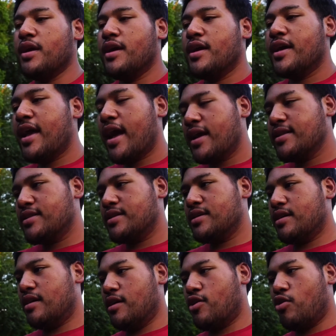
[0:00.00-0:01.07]
he had
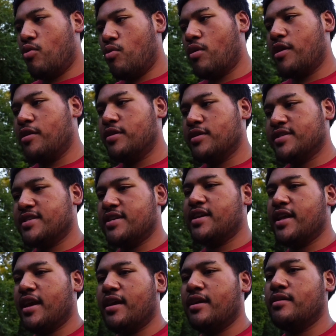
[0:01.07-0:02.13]
the Accord
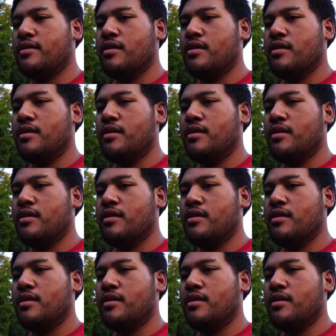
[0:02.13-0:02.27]
sedan